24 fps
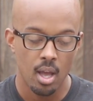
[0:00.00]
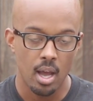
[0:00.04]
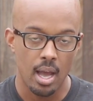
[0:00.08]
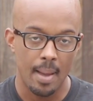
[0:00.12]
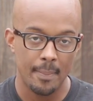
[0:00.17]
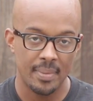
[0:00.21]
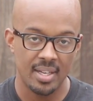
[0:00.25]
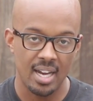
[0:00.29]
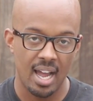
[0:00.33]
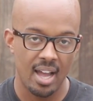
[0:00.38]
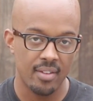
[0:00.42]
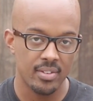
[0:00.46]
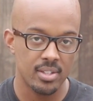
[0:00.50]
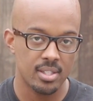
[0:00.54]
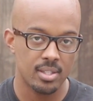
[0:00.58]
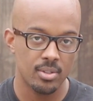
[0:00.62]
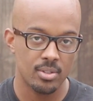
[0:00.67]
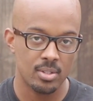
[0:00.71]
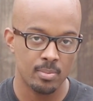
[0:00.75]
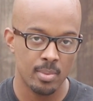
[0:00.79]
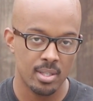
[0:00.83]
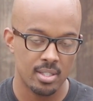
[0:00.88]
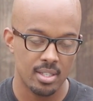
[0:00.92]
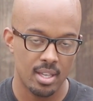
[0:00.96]
I mean, obviously
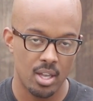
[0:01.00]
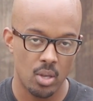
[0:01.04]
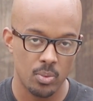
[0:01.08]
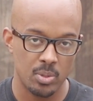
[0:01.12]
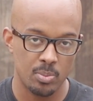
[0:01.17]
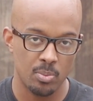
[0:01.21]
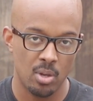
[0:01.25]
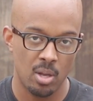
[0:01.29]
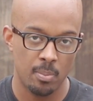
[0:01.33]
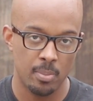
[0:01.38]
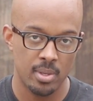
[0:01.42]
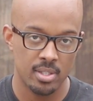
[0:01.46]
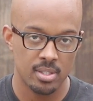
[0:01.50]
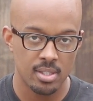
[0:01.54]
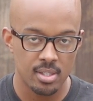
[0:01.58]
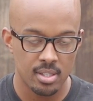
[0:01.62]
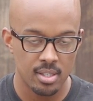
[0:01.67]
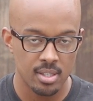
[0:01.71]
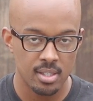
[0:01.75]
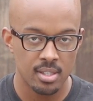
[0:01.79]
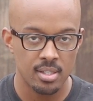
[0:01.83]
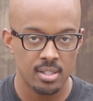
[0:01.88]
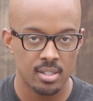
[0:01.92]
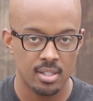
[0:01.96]
it was meant to help small
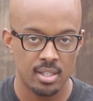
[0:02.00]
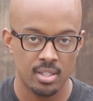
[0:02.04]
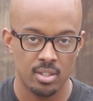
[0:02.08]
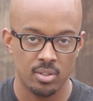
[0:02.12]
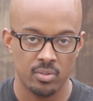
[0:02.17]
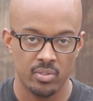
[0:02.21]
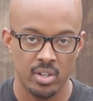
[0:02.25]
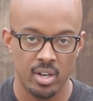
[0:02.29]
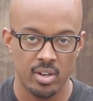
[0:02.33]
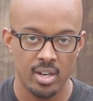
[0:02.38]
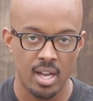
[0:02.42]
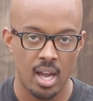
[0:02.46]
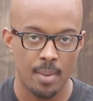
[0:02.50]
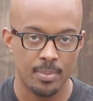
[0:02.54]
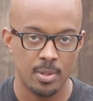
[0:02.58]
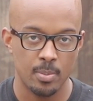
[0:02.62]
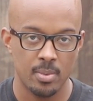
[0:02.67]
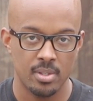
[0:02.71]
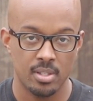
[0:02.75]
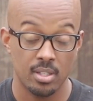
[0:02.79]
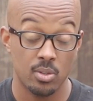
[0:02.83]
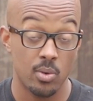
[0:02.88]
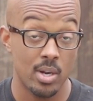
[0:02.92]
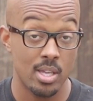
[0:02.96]
businesses in a very
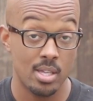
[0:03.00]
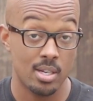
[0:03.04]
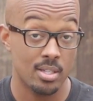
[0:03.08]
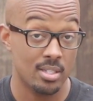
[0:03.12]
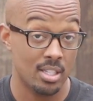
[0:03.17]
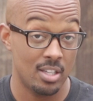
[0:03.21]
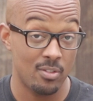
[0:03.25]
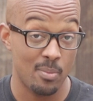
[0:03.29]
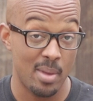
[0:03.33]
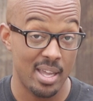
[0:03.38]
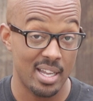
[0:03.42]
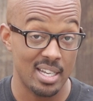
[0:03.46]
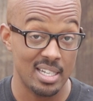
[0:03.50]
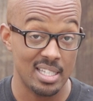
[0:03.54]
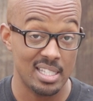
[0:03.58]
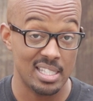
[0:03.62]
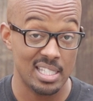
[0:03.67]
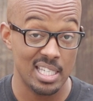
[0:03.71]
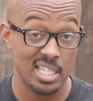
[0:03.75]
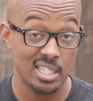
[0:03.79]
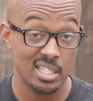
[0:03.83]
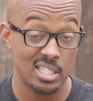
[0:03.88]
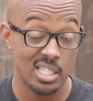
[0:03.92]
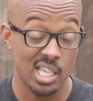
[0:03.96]
optimistic way that doesn't even make any
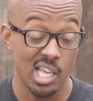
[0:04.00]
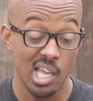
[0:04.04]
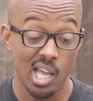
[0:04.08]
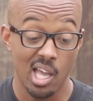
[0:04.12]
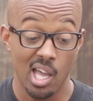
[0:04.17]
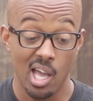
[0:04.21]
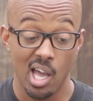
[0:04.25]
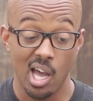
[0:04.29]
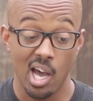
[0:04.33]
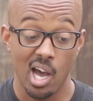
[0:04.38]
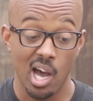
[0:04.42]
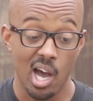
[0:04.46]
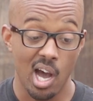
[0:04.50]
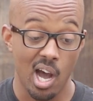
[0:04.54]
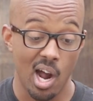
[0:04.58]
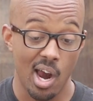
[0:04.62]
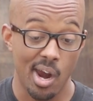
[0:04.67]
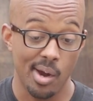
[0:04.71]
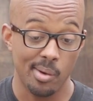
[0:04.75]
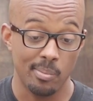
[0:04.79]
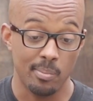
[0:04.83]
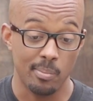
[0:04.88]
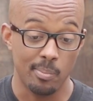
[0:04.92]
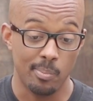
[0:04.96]
sense.
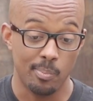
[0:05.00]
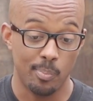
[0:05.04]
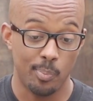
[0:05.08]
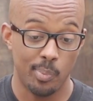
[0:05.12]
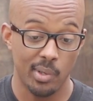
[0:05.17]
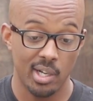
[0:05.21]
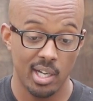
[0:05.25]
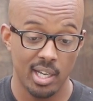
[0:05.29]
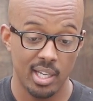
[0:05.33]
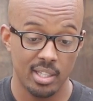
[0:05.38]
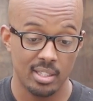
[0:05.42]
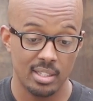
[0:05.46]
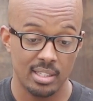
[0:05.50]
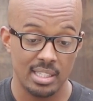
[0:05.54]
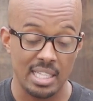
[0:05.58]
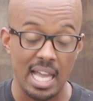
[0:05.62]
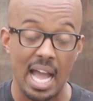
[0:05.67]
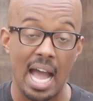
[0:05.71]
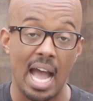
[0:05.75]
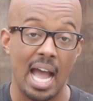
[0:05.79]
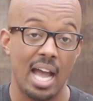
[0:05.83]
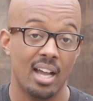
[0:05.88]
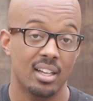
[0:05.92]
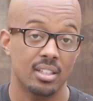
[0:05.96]
Um, but
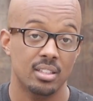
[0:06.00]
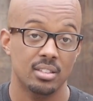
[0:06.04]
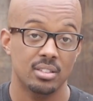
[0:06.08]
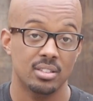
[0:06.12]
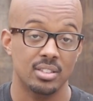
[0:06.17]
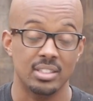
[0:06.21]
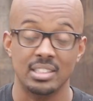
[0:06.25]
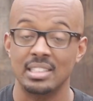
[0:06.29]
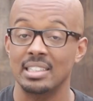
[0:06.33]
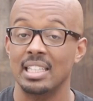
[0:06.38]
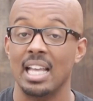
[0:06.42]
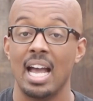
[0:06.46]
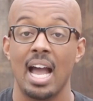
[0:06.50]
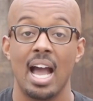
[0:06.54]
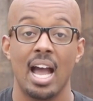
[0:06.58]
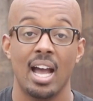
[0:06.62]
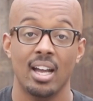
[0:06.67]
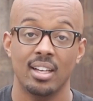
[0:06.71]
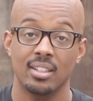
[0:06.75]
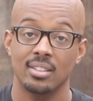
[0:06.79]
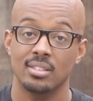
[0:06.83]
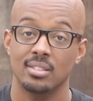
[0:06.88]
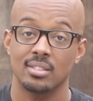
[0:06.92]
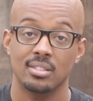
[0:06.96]
nah, just nah.
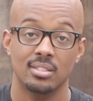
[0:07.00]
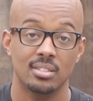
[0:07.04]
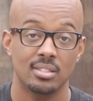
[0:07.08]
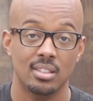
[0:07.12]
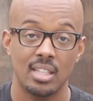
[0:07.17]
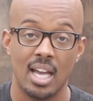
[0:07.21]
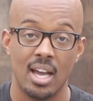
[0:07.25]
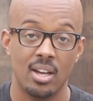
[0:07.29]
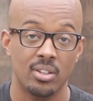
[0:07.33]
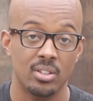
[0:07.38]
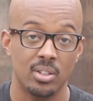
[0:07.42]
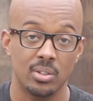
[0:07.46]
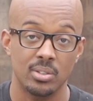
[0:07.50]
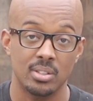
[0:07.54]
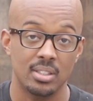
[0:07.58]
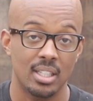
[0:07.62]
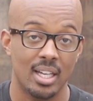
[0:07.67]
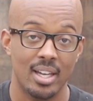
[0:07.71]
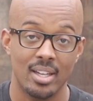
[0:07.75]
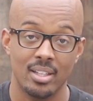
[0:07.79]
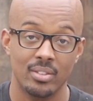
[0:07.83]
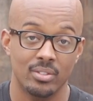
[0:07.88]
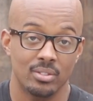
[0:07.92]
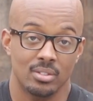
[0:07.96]
I don't know.
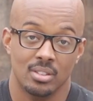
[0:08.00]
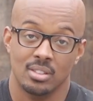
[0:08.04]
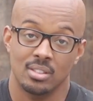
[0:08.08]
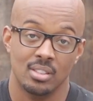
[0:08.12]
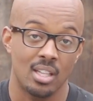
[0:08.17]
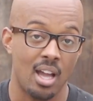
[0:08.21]
I am just